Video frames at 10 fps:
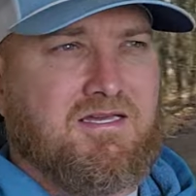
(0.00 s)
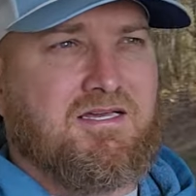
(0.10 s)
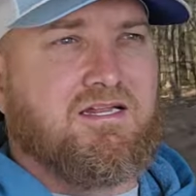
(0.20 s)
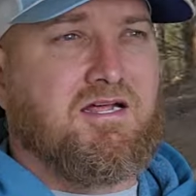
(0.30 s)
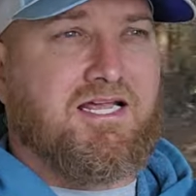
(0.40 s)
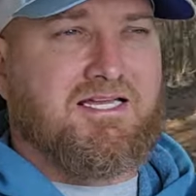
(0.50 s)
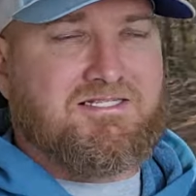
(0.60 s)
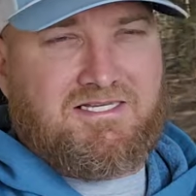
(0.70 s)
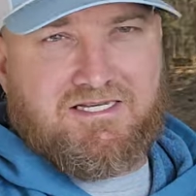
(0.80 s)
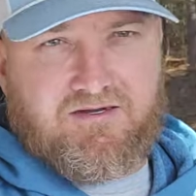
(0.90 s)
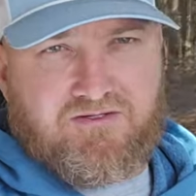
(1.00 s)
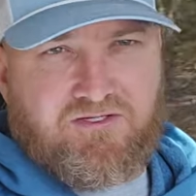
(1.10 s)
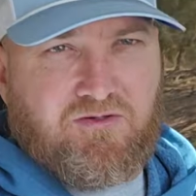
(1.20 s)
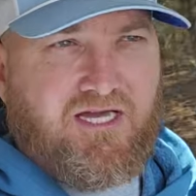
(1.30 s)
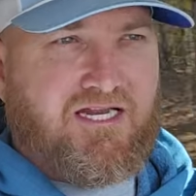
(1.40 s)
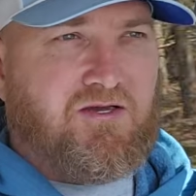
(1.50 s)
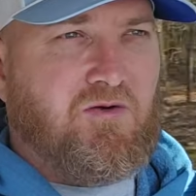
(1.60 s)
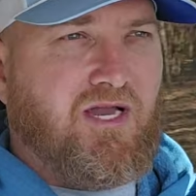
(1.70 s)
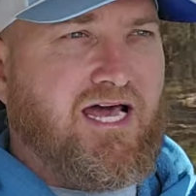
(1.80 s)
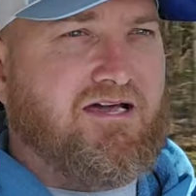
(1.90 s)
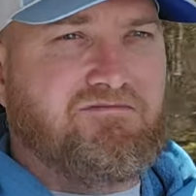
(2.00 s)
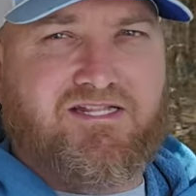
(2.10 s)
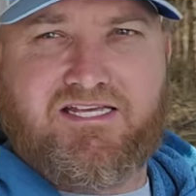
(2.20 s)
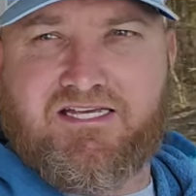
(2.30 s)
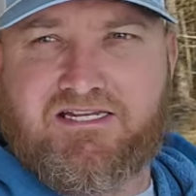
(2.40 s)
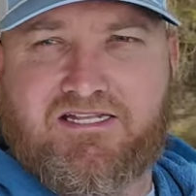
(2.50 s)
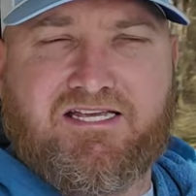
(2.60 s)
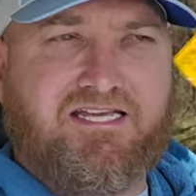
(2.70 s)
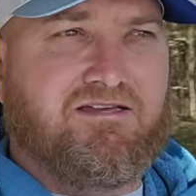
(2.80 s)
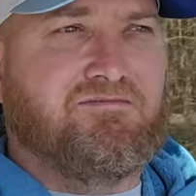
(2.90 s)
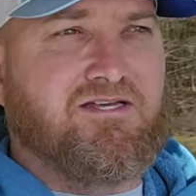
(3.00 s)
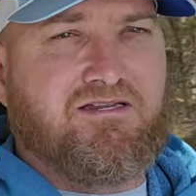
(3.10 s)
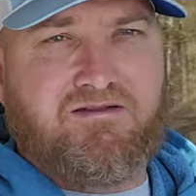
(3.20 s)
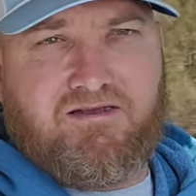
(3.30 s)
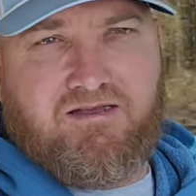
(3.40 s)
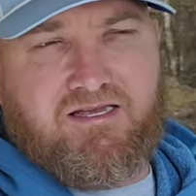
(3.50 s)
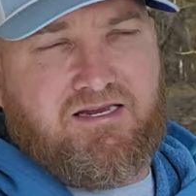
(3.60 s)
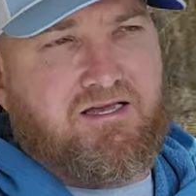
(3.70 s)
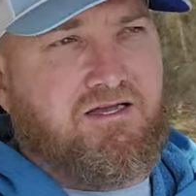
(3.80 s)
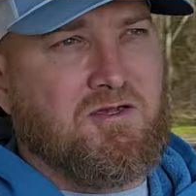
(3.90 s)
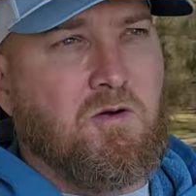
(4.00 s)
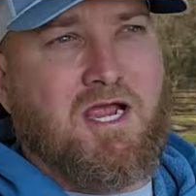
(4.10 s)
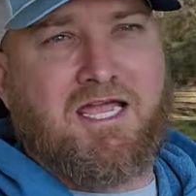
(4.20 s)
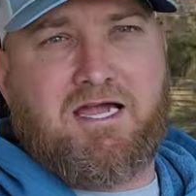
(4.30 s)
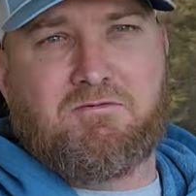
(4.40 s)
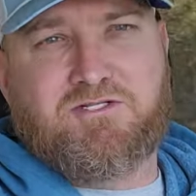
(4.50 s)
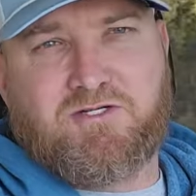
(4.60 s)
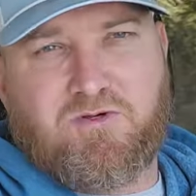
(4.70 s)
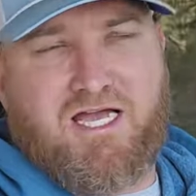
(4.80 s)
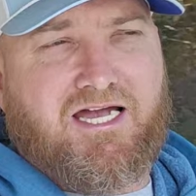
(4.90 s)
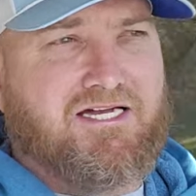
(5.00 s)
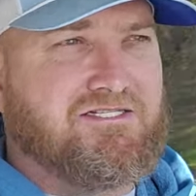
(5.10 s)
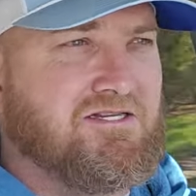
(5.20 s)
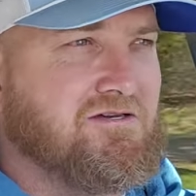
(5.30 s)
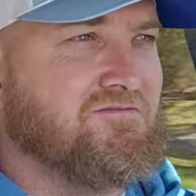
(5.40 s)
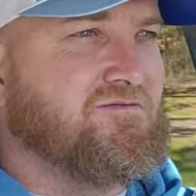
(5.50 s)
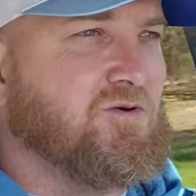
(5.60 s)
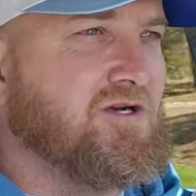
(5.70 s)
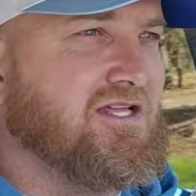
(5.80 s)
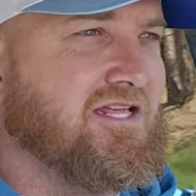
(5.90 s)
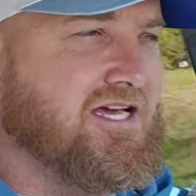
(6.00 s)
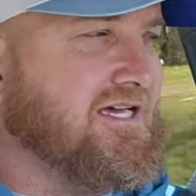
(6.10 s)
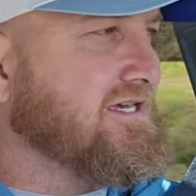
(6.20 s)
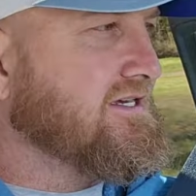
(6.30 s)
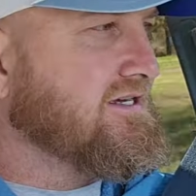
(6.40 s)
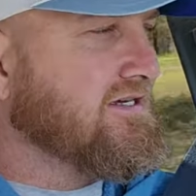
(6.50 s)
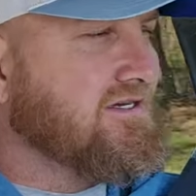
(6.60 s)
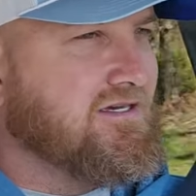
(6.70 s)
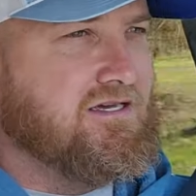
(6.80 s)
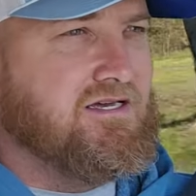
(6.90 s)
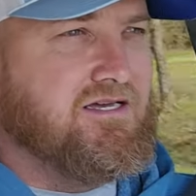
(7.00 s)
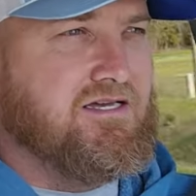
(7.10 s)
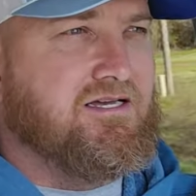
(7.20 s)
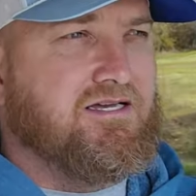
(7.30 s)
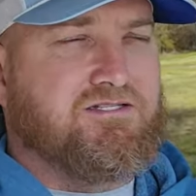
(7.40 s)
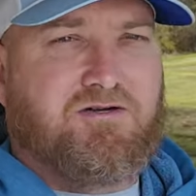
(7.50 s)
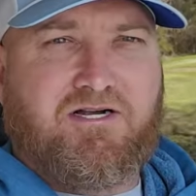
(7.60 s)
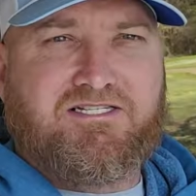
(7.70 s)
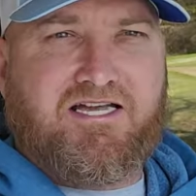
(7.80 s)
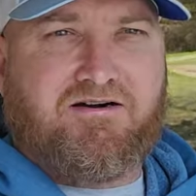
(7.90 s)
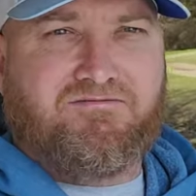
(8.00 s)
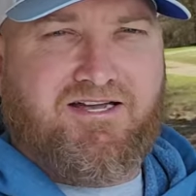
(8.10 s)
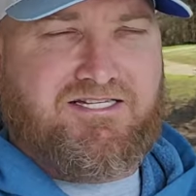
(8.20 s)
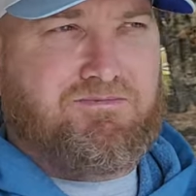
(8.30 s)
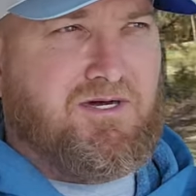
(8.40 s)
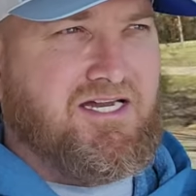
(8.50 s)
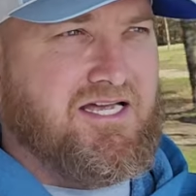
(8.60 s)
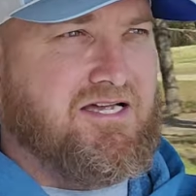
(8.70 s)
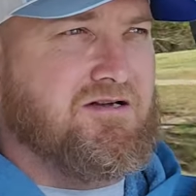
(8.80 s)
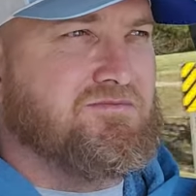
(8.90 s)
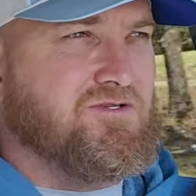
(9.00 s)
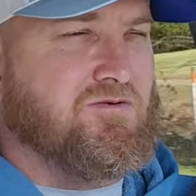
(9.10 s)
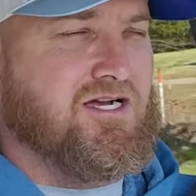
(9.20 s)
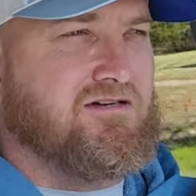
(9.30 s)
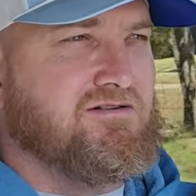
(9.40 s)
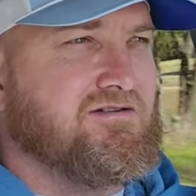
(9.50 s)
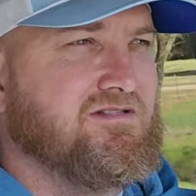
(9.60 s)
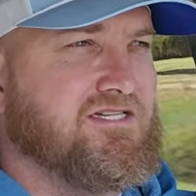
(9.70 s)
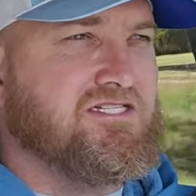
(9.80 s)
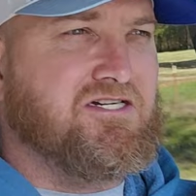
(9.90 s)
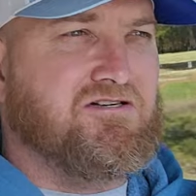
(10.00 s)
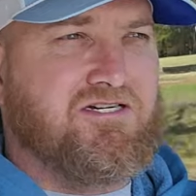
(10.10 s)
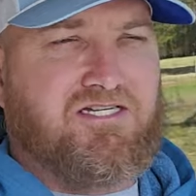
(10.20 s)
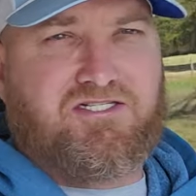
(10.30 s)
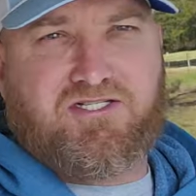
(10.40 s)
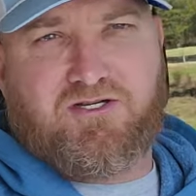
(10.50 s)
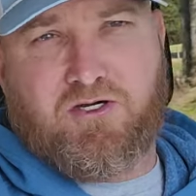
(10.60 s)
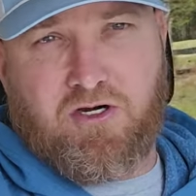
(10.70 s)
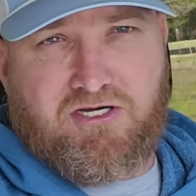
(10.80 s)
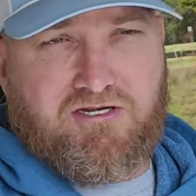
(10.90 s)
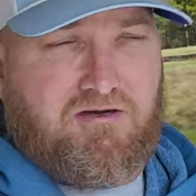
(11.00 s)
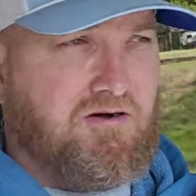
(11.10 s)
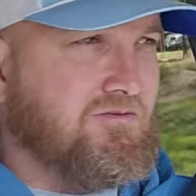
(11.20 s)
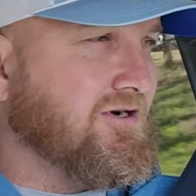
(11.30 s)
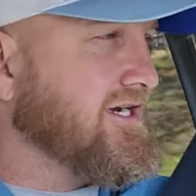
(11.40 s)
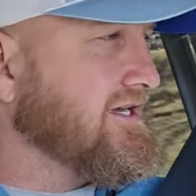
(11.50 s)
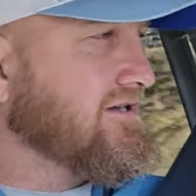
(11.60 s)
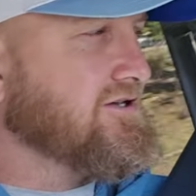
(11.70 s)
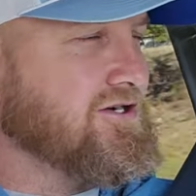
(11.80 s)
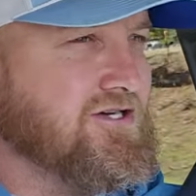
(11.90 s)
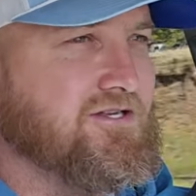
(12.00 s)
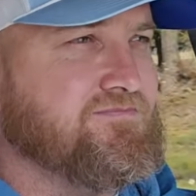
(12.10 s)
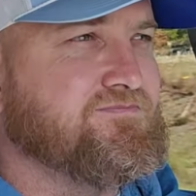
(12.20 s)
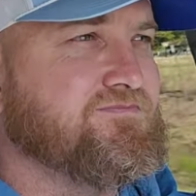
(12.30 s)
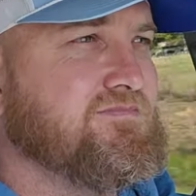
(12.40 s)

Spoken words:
And like I said, also got to go live at the end of the evening and go hang out with you guys. Looking forward to that. It's crazy how fast Monday comes around. This year is cooking already. Cooking.